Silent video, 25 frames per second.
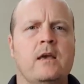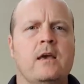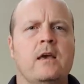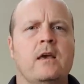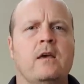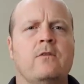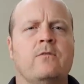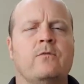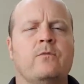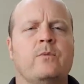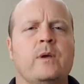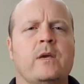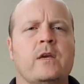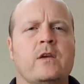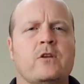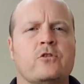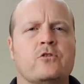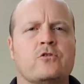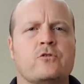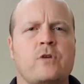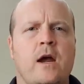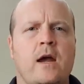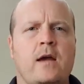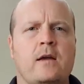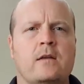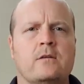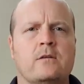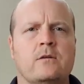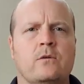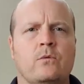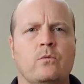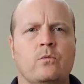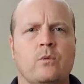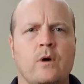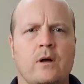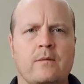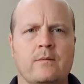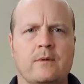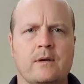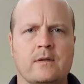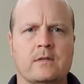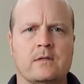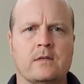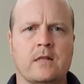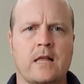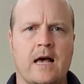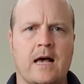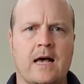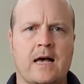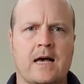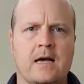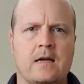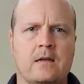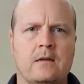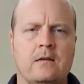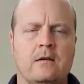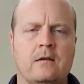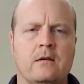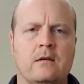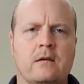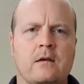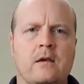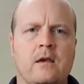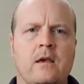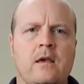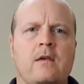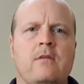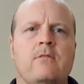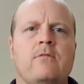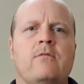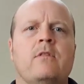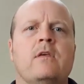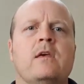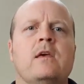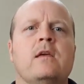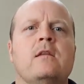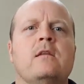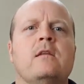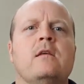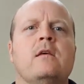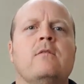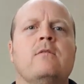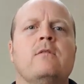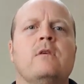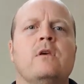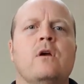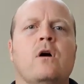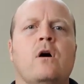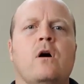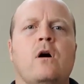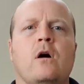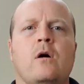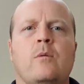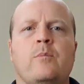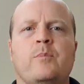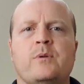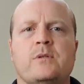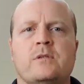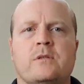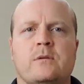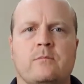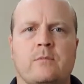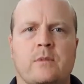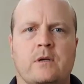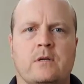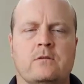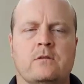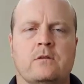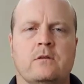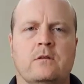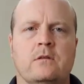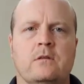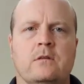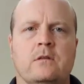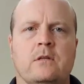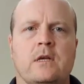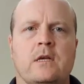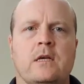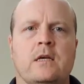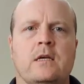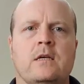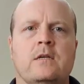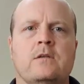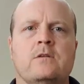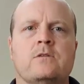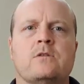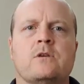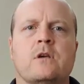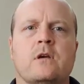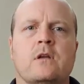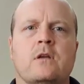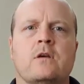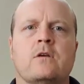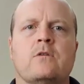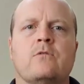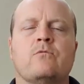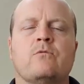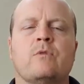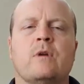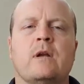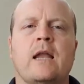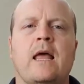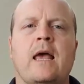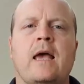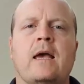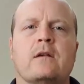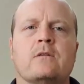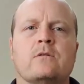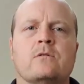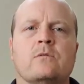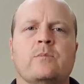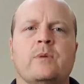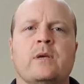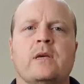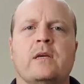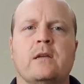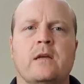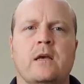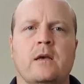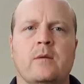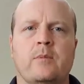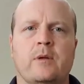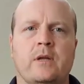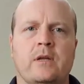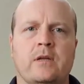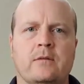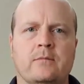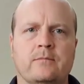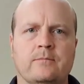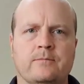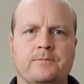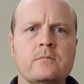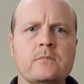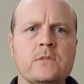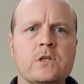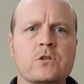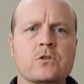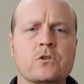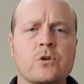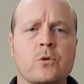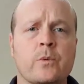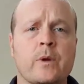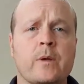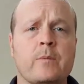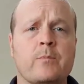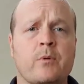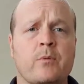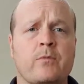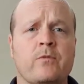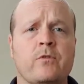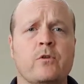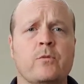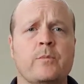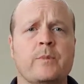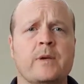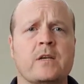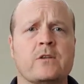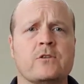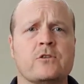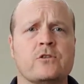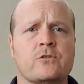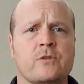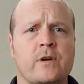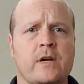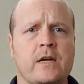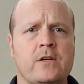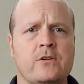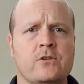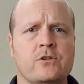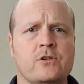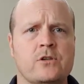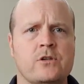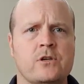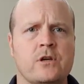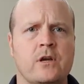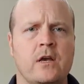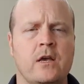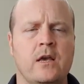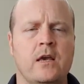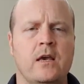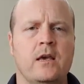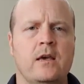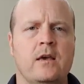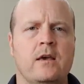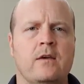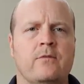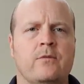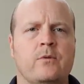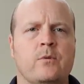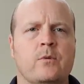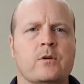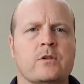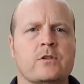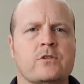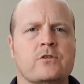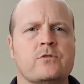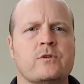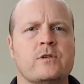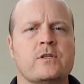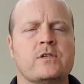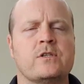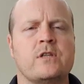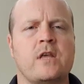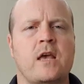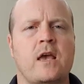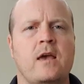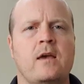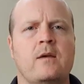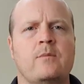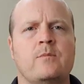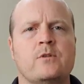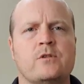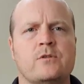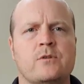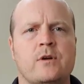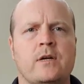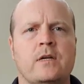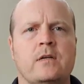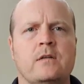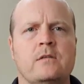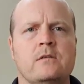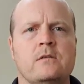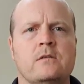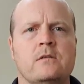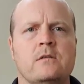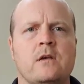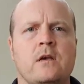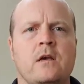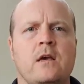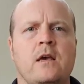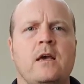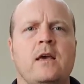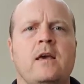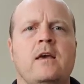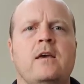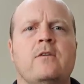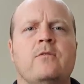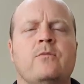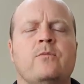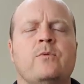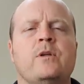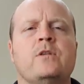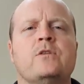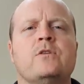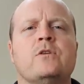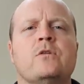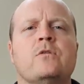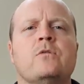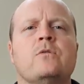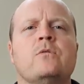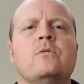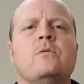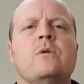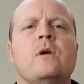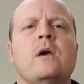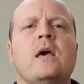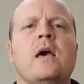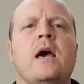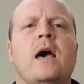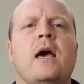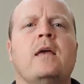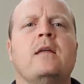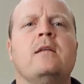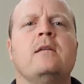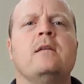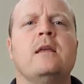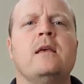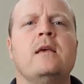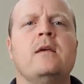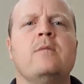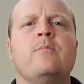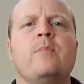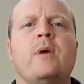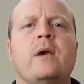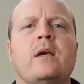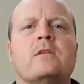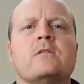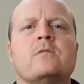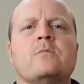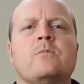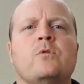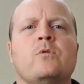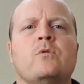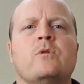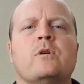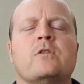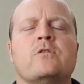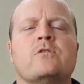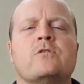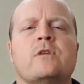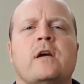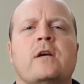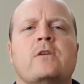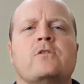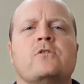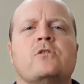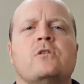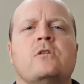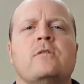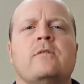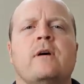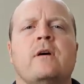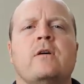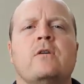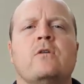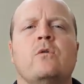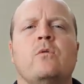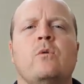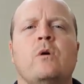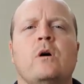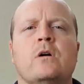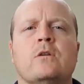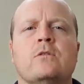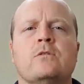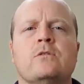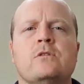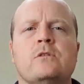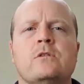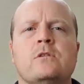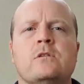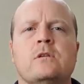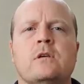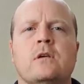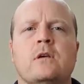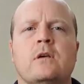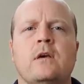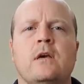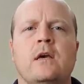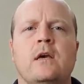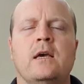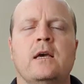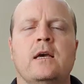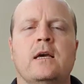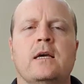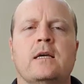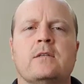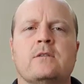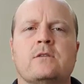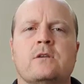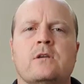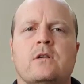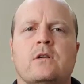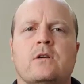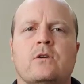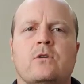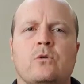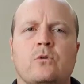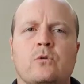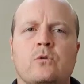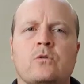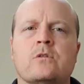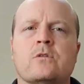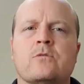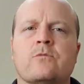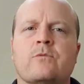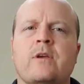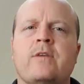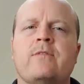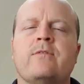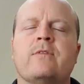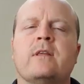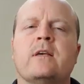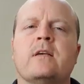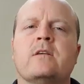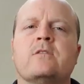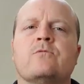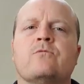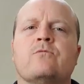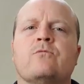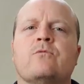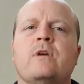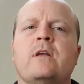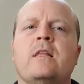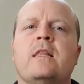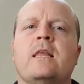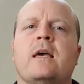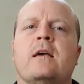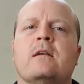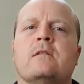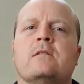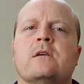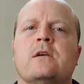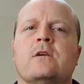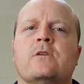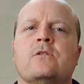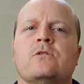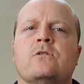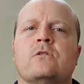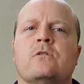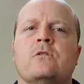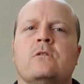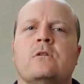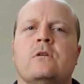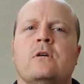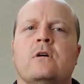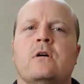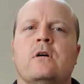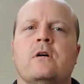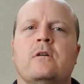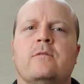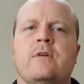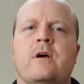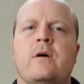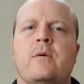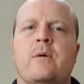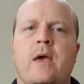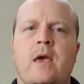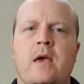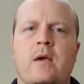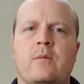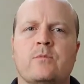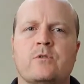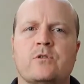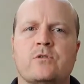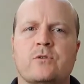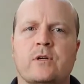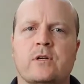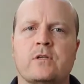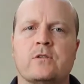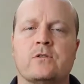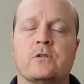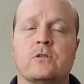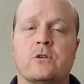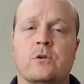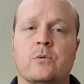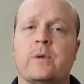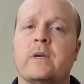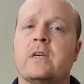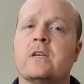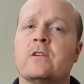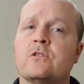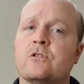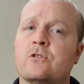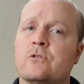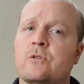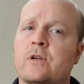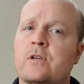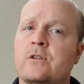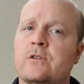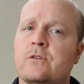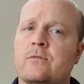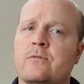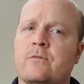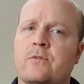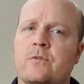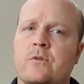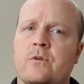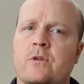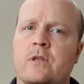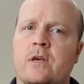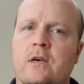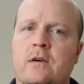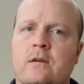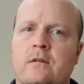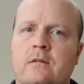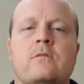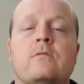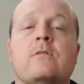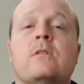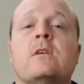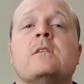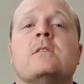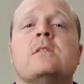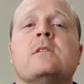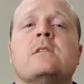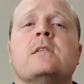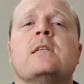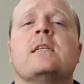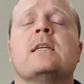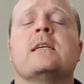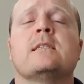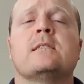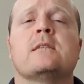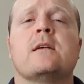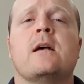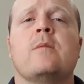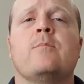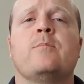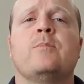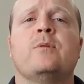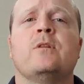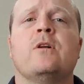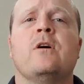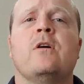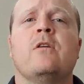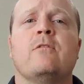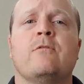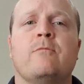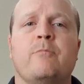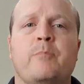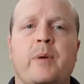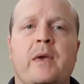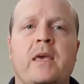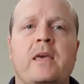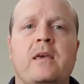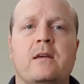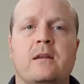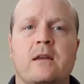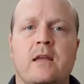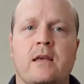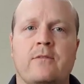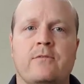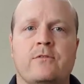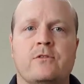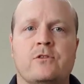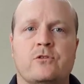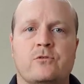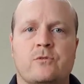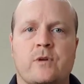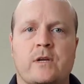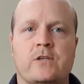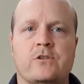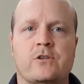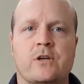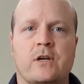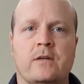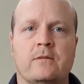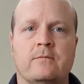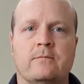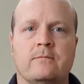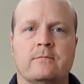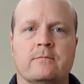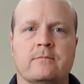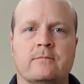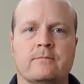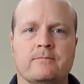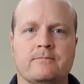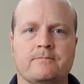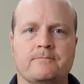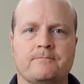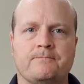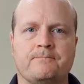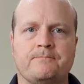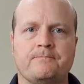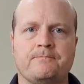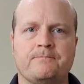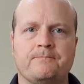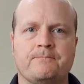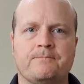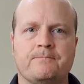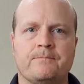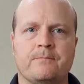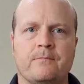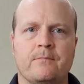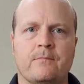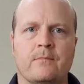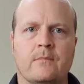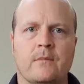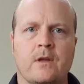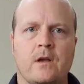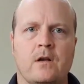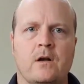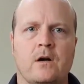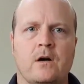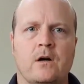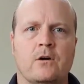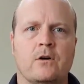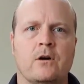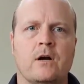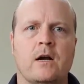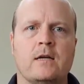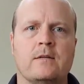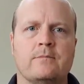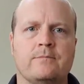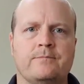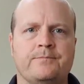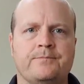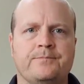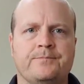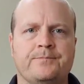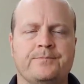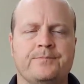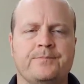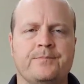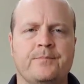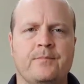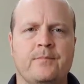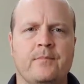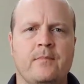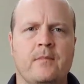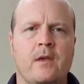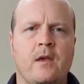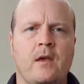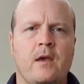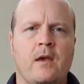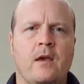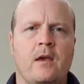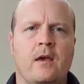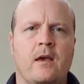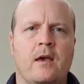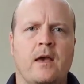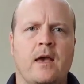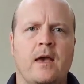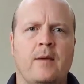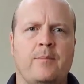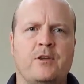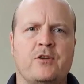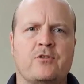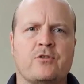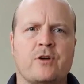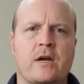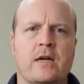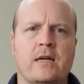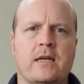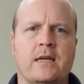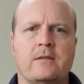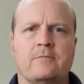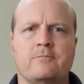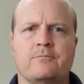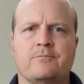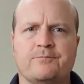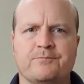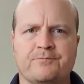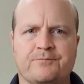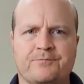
If we contract one muscle hard, then the opposite muscle is going to relax or be inhibited. So when performing a stretch, if we want to stretch the hamstrings, if we do a near maximal contraction of our quads, it's going to cause a reflex relaxation of our hamstrings so we can stretch it further. This is an example of PNF stretching. All right, happy training.